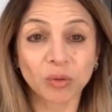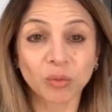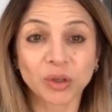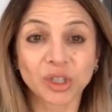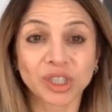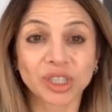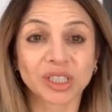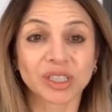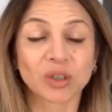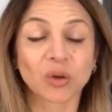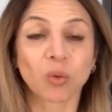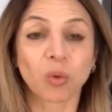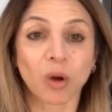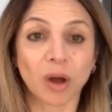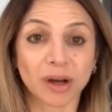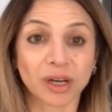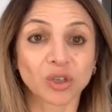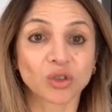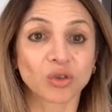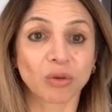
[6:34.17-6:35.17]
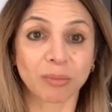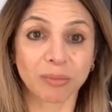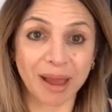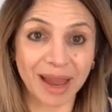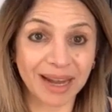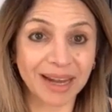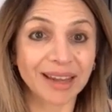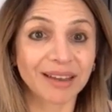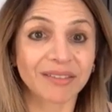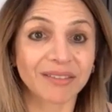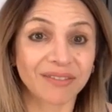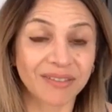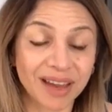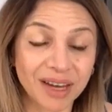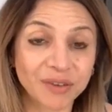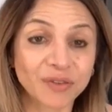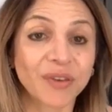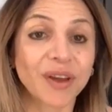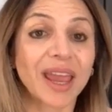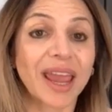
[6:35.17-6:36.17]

which is quite a traumatic event for